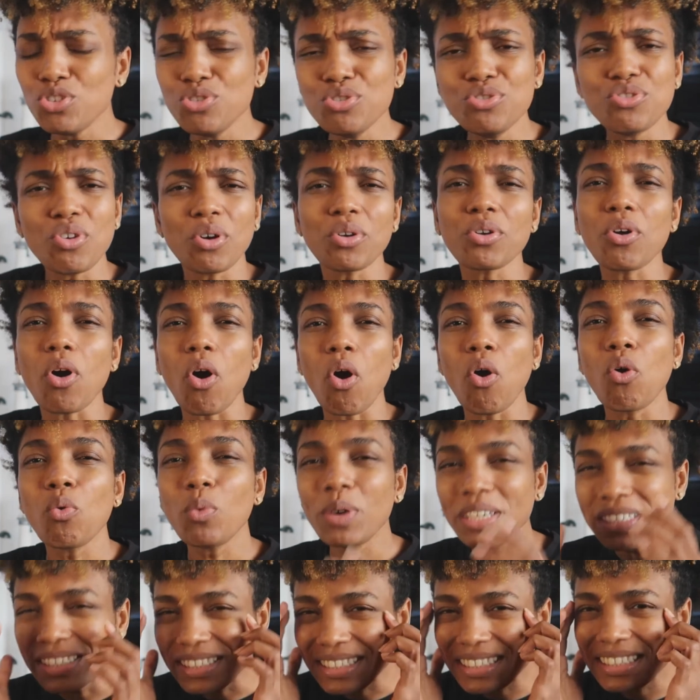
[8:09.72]
you don't
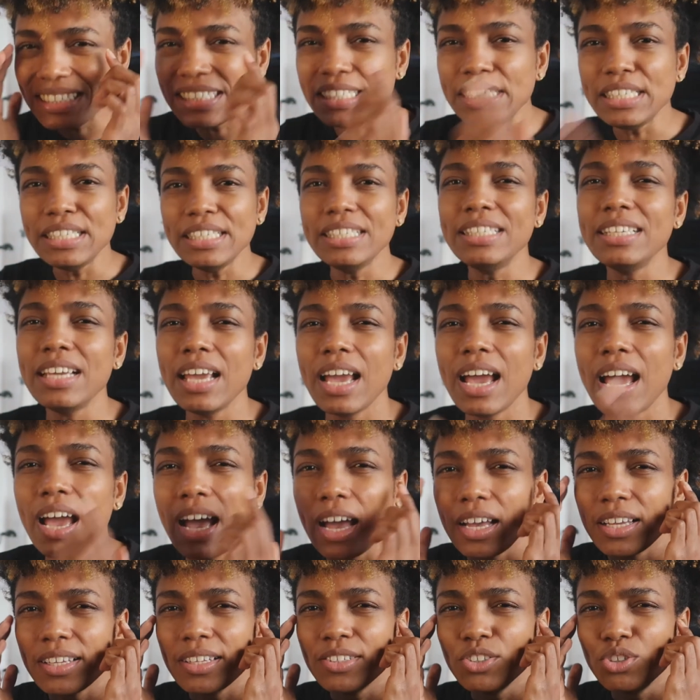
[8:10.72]
always see,
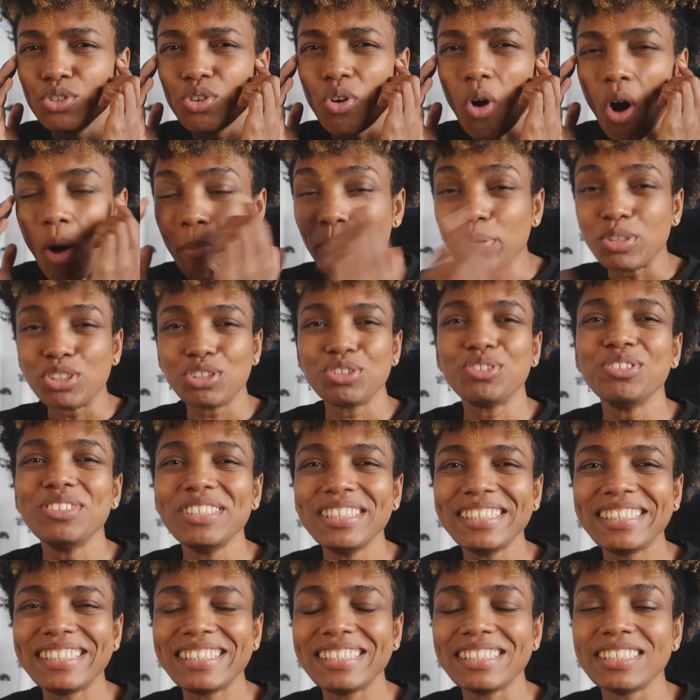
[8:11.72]
you know,
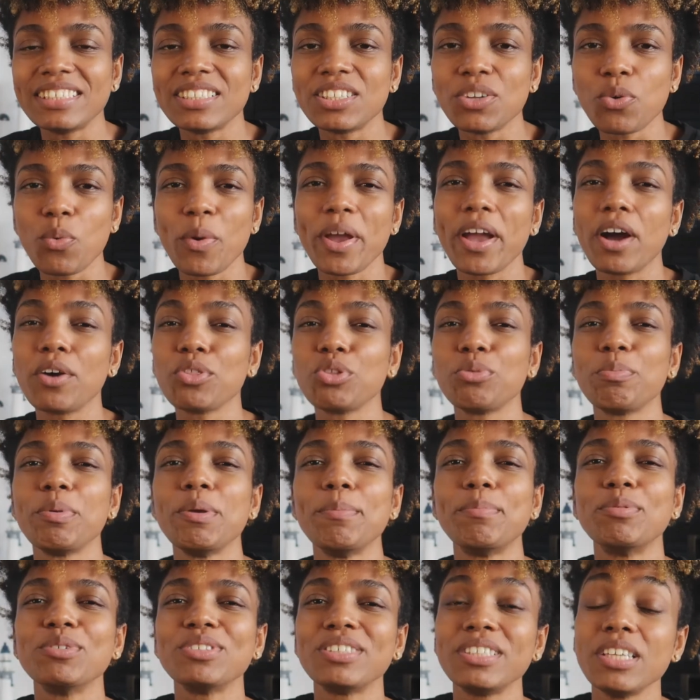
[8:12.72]
opportunities the way other
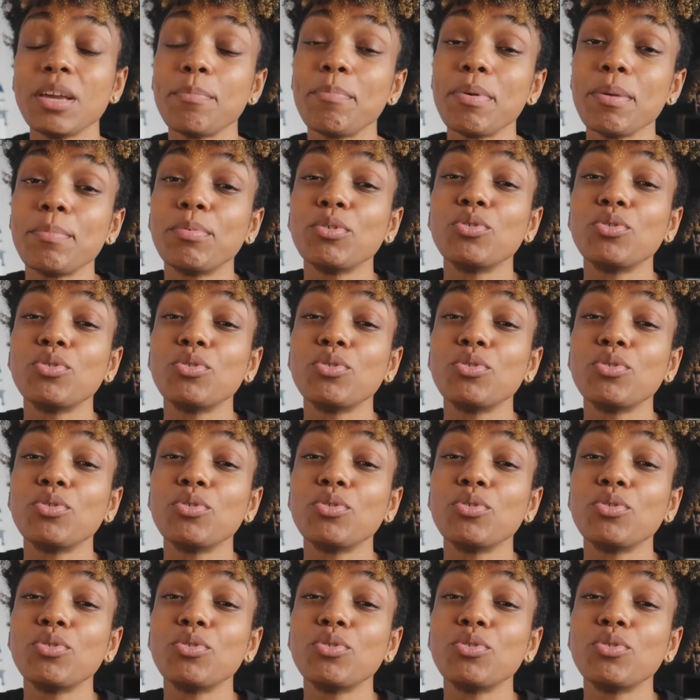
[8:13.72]
people see it.